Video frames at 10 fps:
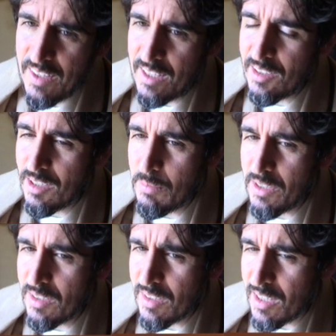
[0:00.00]
That's going to be
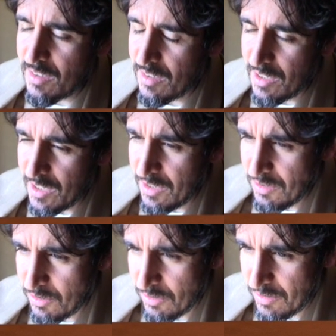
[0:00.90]
discussed in the
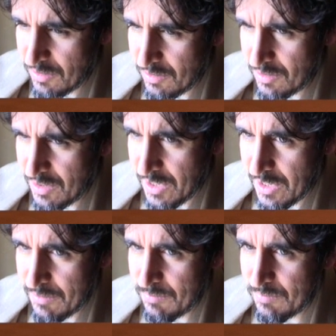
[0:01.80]
Eastern Sea.